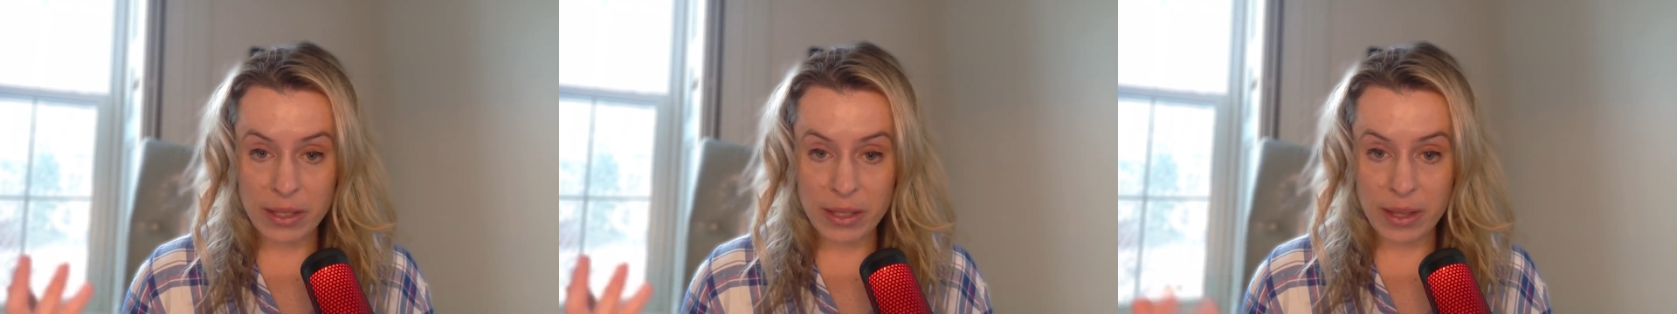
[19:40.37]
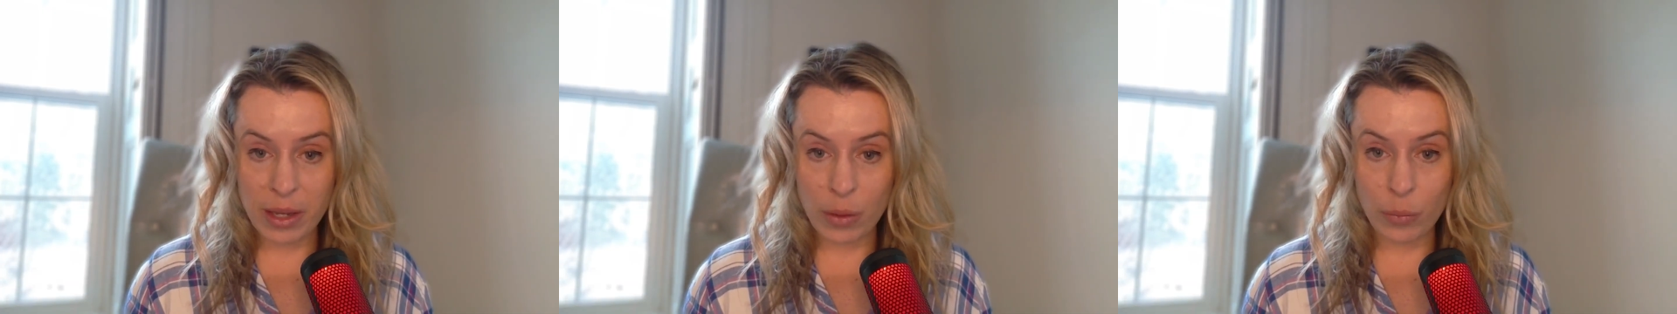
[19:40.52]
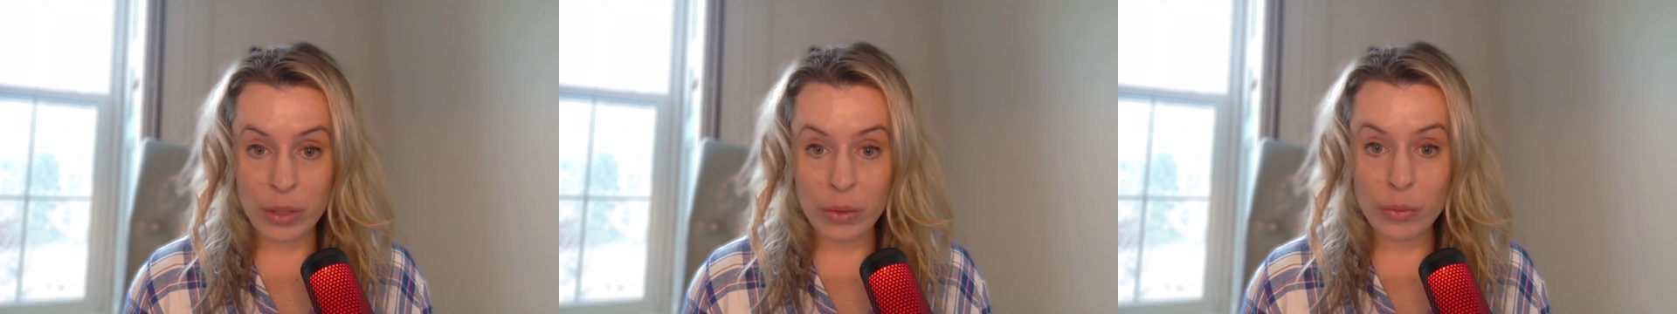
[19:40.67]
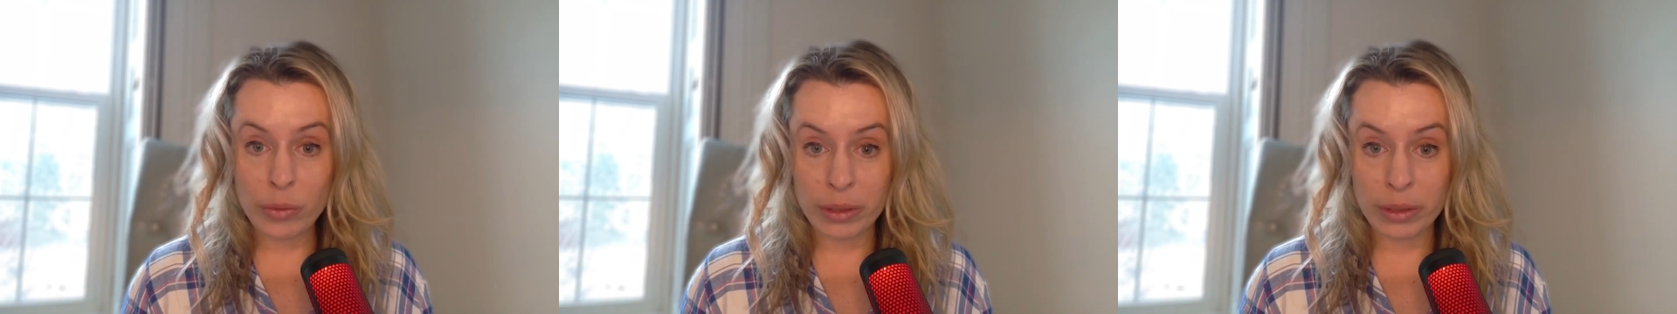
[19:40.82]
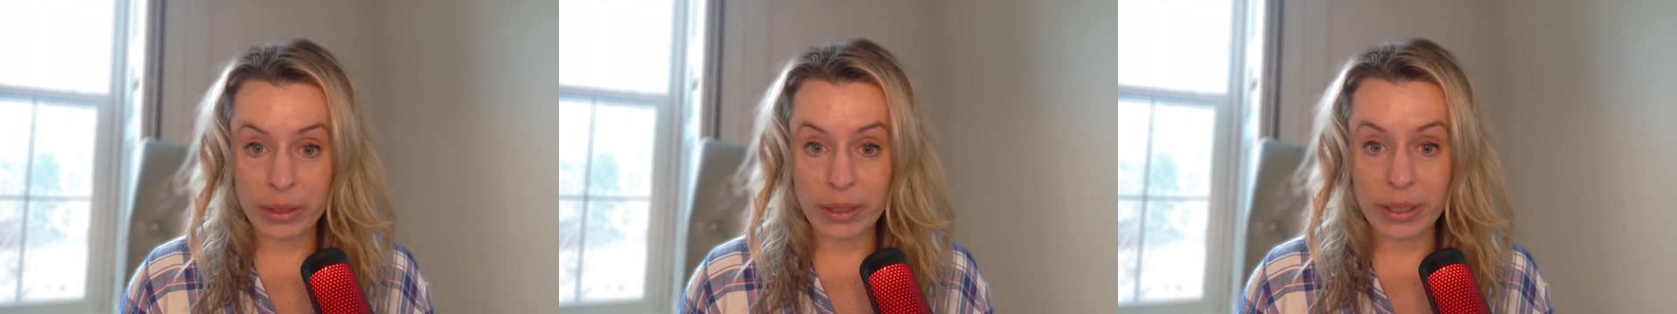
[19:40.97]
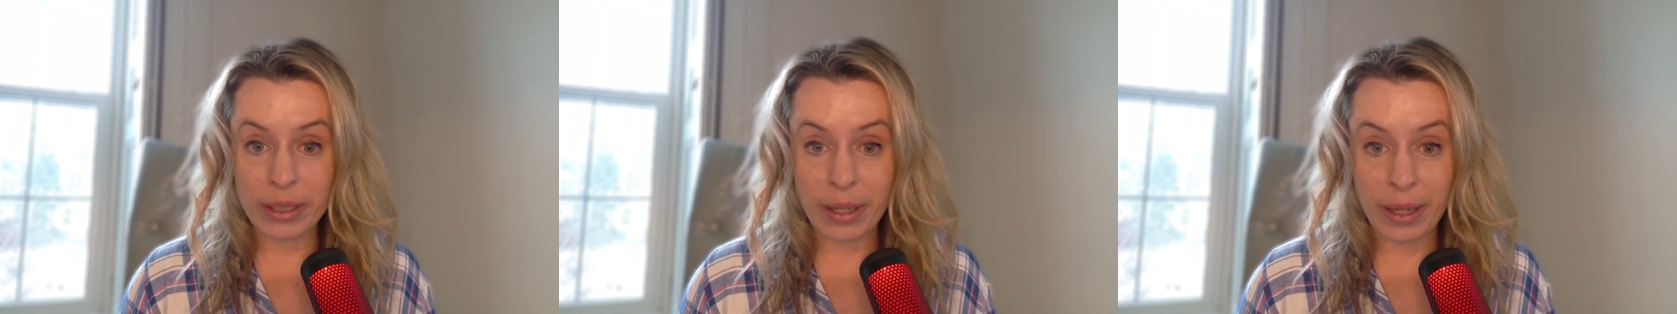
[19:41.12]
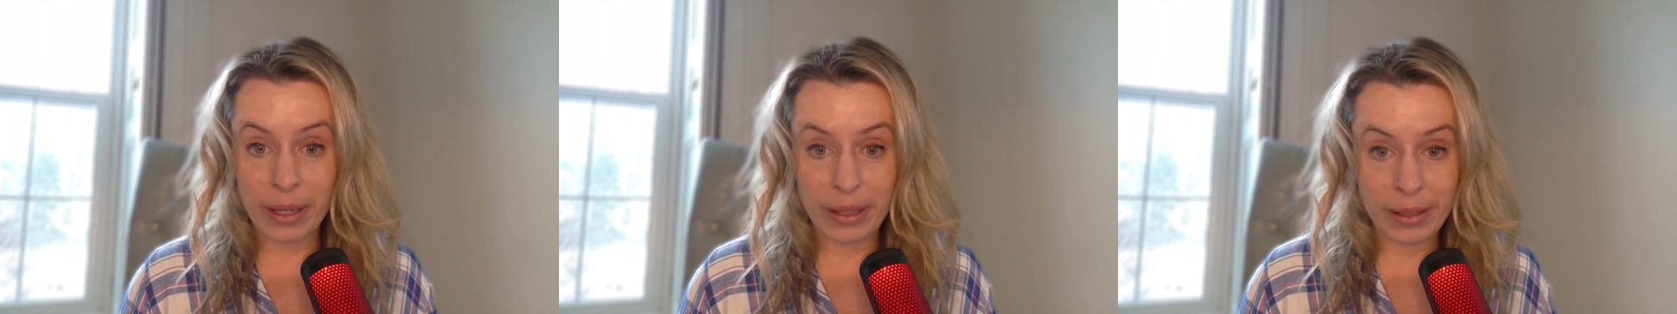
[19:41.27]
that we'd really
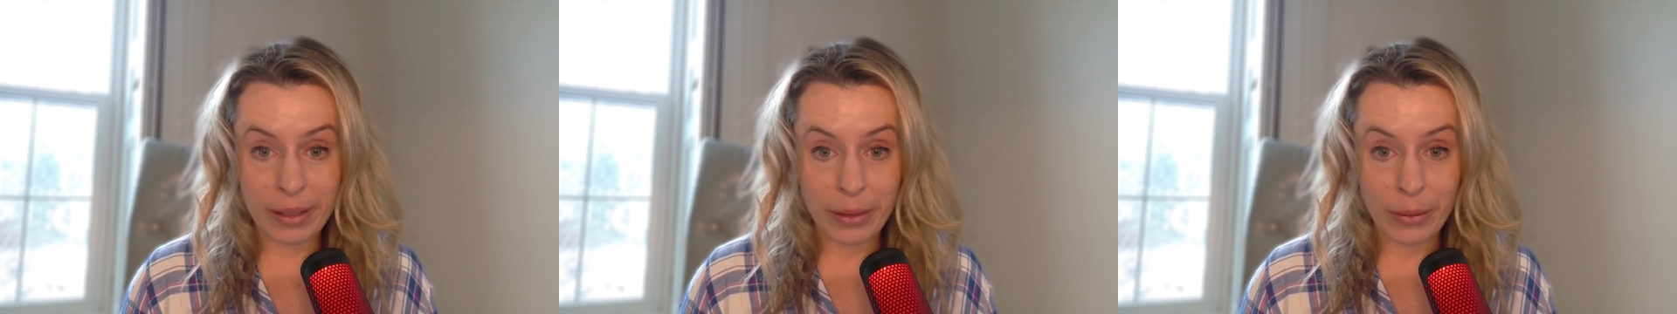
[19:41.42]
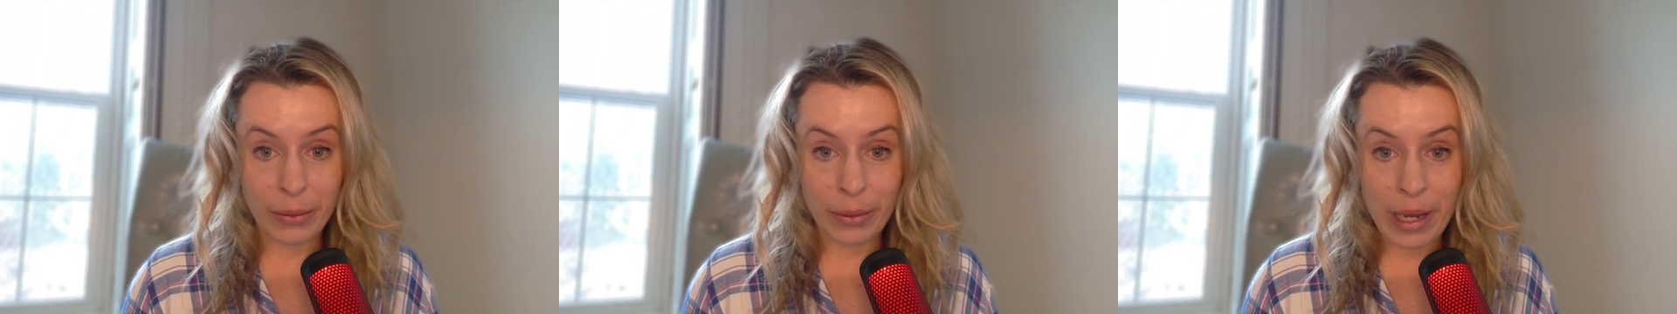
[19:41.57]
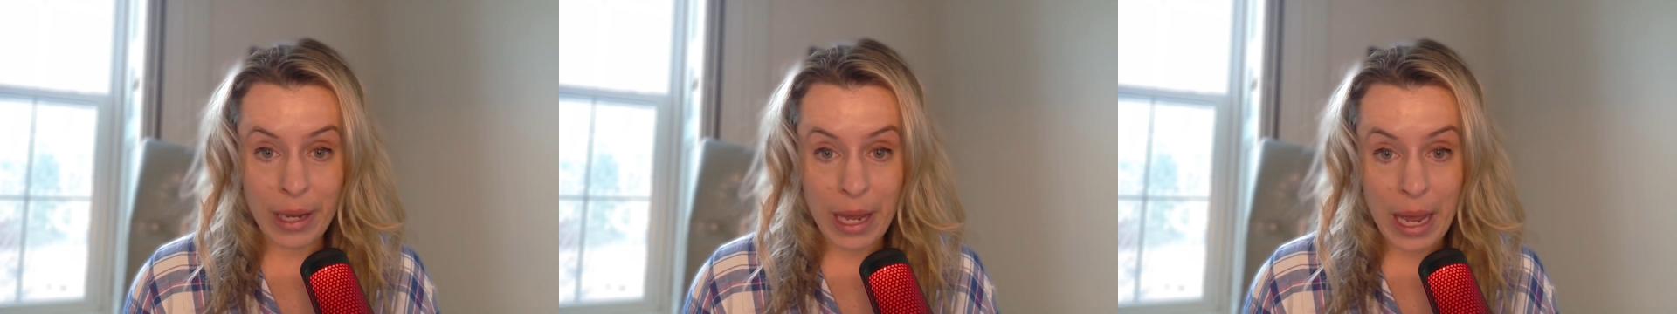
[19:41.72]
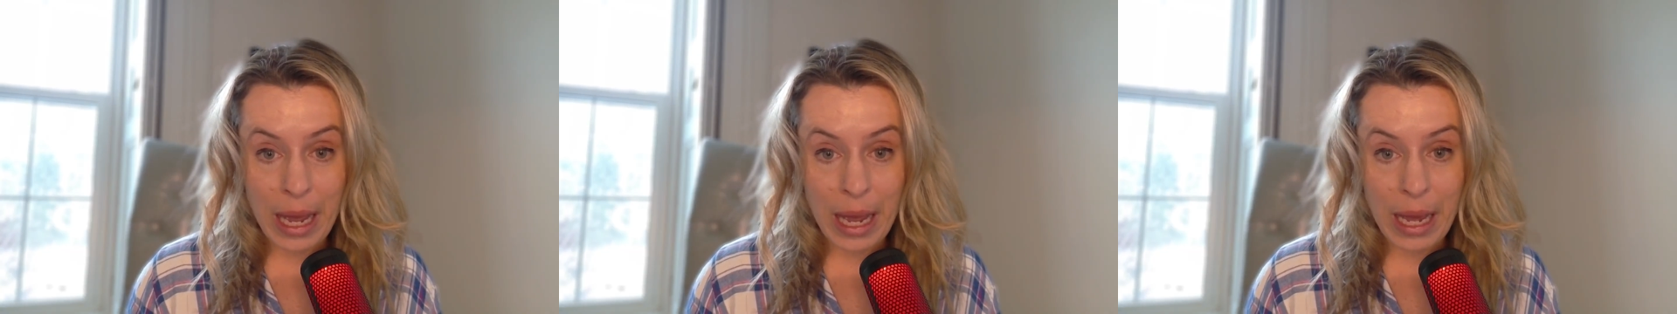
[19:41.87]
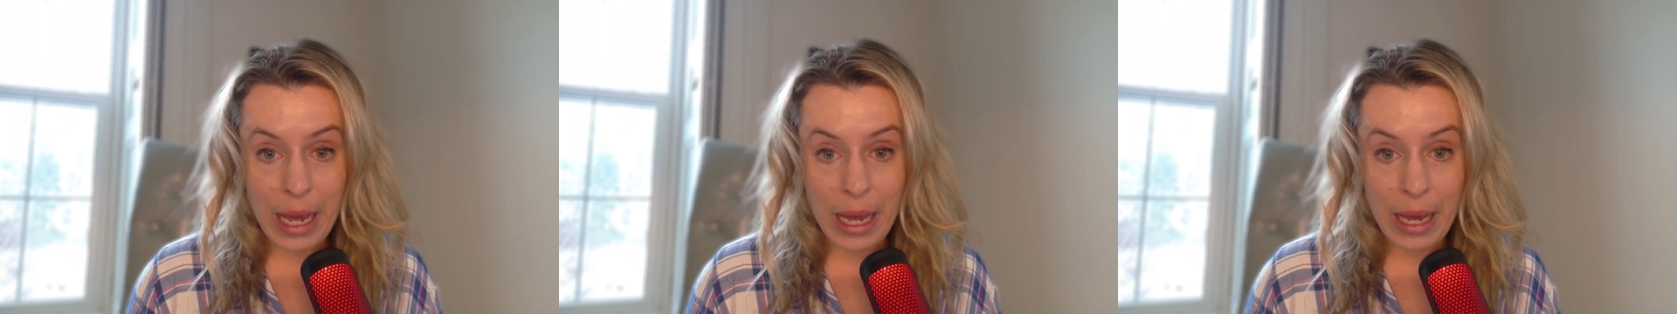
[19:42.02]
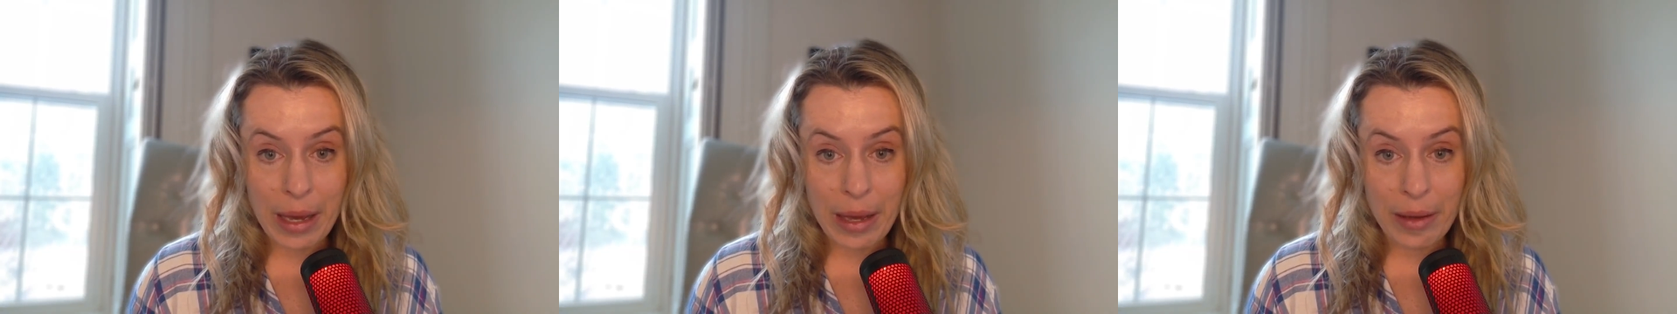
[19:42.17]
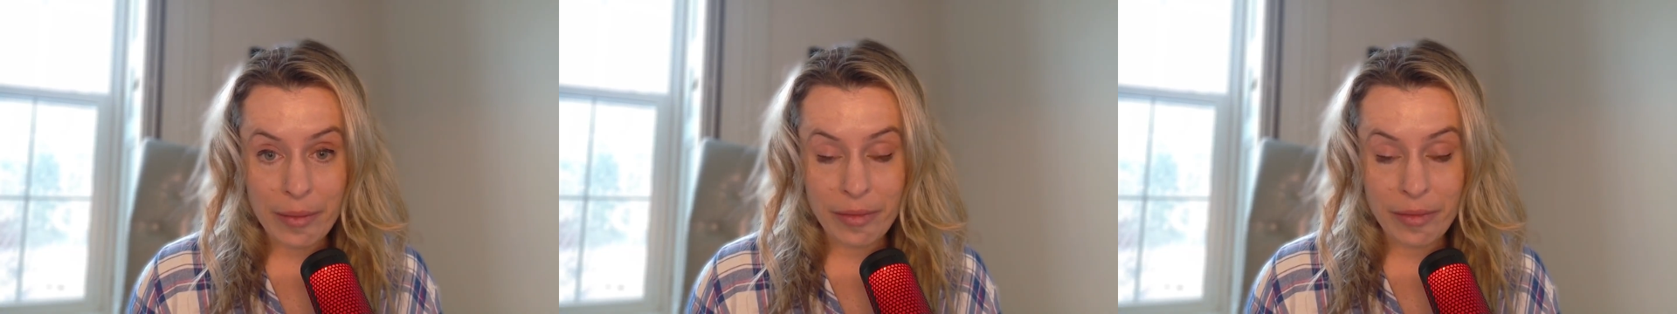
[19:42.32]
like you to
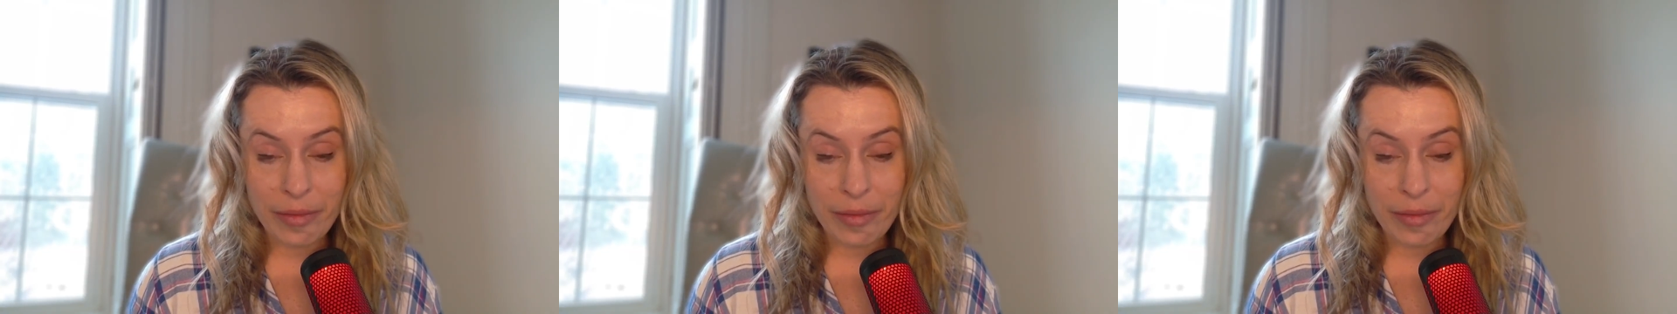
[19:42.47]
have,